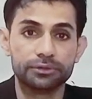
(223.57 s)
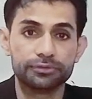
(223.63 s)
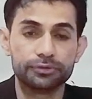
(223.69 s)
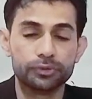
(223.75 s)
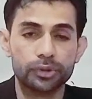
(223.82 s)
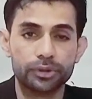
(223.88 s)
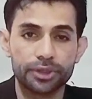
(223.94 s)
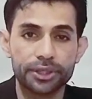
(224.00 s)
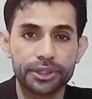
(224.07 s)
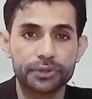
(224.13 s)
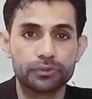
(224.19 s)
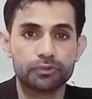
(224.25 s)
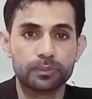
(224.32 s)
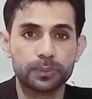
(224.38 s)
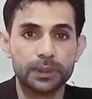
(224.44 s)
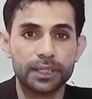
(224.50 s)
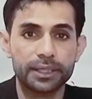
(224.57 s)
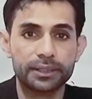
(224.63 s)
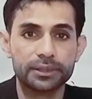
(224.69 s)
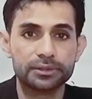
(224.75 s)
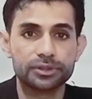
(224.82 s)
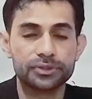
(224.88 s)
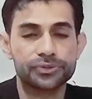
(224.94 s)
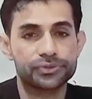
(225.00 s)
if you are ready to
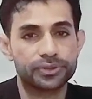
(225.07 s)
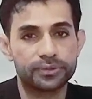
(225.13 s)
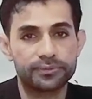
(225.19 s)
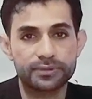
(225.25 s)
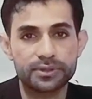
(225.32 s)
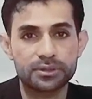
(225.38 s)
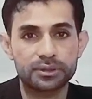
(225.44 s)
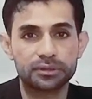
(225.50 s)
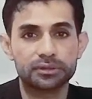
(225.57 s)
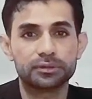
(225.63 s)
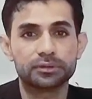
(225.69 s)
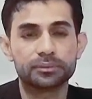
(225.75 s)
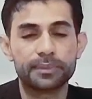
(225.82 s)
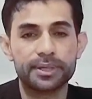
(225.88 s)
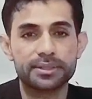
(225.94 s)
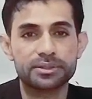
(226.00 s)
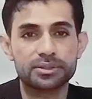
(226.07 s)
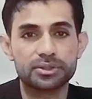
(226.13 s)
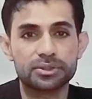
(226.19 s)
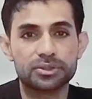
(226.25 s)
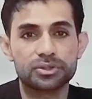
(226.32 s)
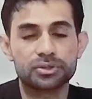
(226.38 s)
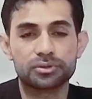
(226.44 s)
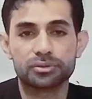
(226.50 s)
apply, just give us a
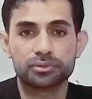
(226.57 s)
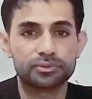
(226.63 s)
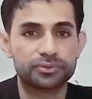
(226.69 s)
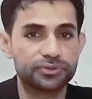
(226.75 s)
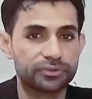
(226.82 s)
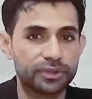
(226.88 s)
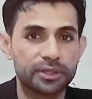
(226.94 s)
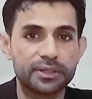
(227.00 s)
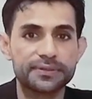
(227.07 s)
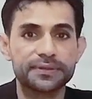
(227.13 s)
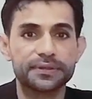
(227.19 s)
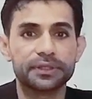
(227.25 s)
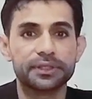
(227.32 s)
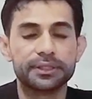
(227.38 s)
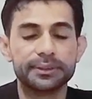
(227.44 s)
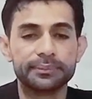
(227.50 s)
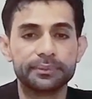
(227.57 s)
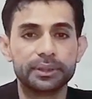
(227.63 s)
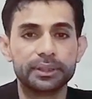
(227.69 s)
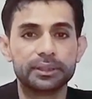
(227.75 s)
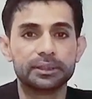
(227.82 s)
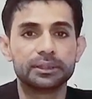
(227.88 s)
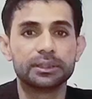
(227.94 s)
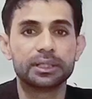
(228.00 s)
message, send us an
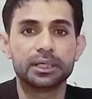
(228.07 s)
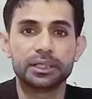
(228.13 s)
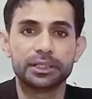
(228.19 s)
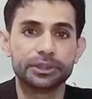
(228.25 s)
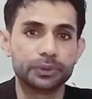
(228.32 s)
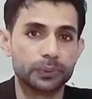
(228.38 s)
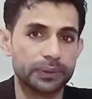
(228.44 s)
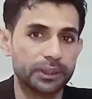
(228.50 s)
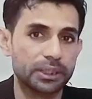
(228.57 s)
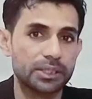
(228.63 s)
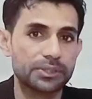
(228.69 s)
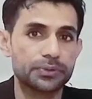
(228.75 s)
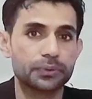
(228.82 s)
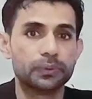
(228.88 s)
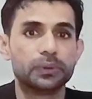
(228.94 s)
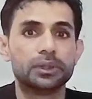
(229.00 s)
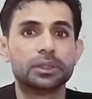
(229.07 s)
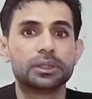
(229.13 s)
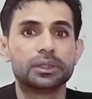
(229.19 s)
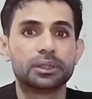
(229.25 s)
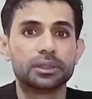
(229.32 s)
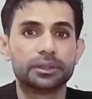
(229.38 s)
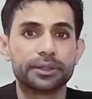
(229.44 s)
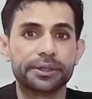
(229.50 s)
email, or you can also
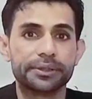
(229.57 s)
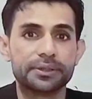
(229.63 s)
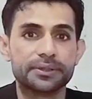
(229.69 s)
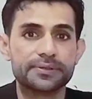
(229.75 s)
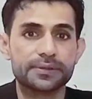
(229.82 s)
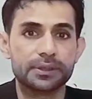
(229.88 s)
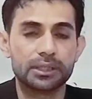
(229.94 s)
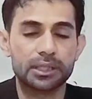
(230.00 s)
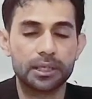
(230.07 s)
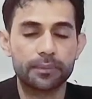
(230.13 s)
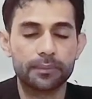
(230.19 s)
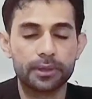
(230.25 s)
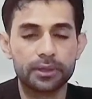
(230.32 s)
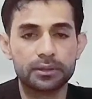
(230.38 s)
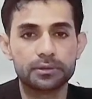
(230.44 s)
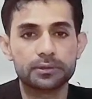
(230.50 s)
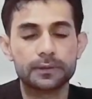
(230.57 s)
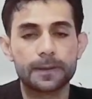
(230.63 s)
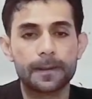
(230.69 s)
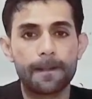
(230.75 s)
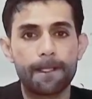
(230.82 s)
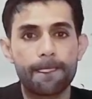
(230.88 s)
write us a comment.